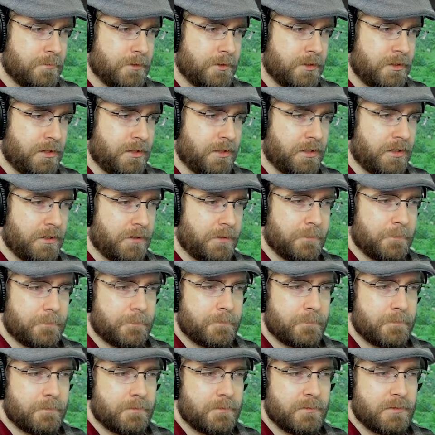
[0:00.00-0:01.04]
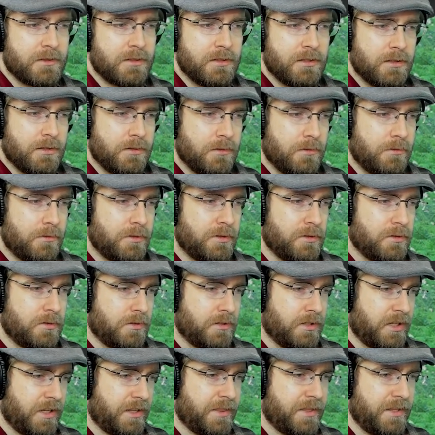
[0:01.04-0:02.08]
Alright. Whew,
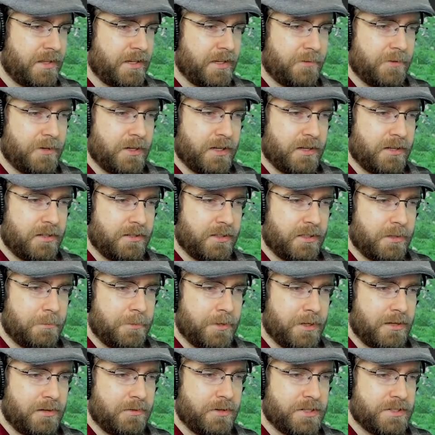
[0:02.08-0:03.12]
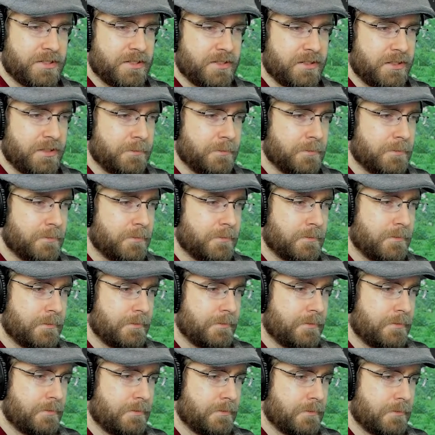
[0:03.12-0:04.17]
I think I've gotten a lot better recently.
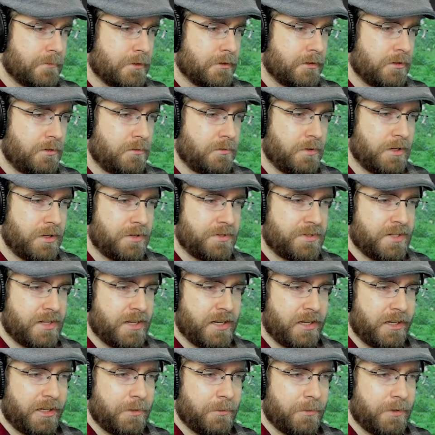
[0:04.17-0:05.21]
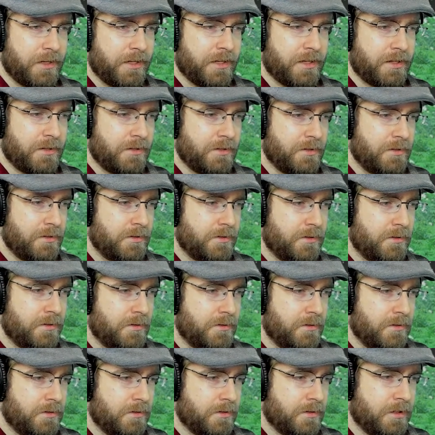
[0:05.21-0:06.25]
What are you saying, you idiot?
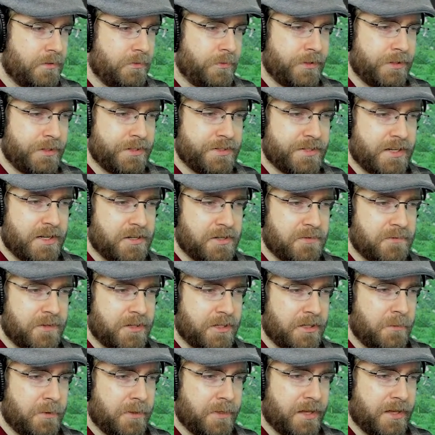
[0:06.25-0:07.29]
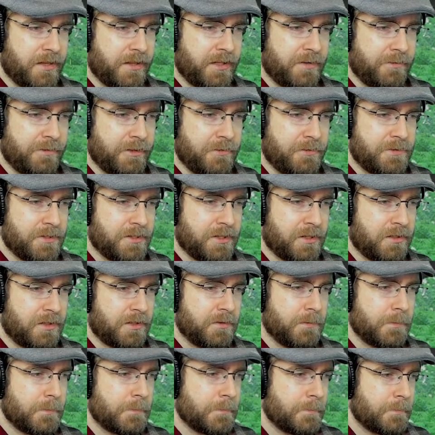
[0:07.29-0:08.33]
Are you really satisfied with that level of
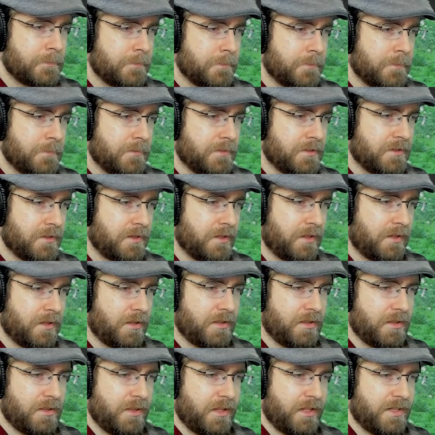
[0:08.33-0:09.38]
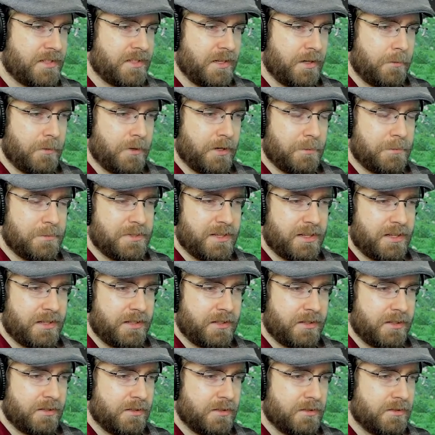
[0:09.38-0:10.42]
skill? That's not what I'm
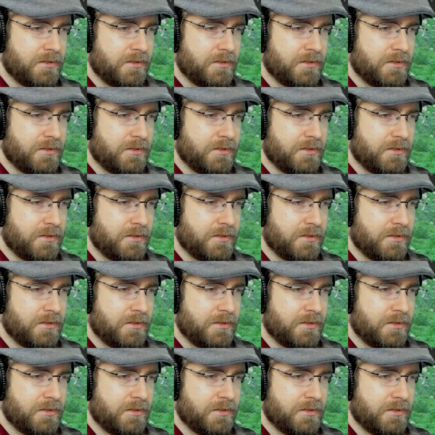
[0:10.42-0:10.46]
saying.